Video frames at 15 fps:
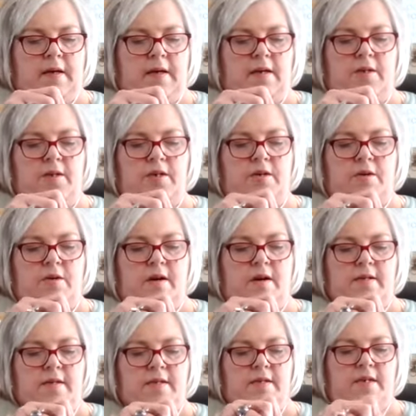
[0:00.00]
Make sure
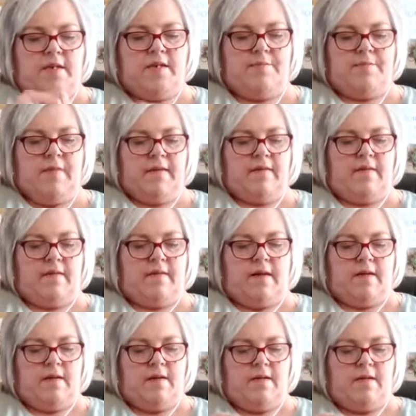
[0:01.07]
not to touch my
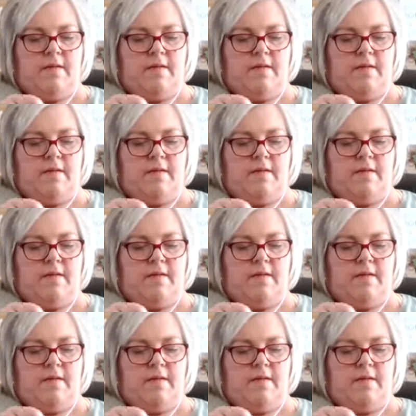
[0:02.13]
skin.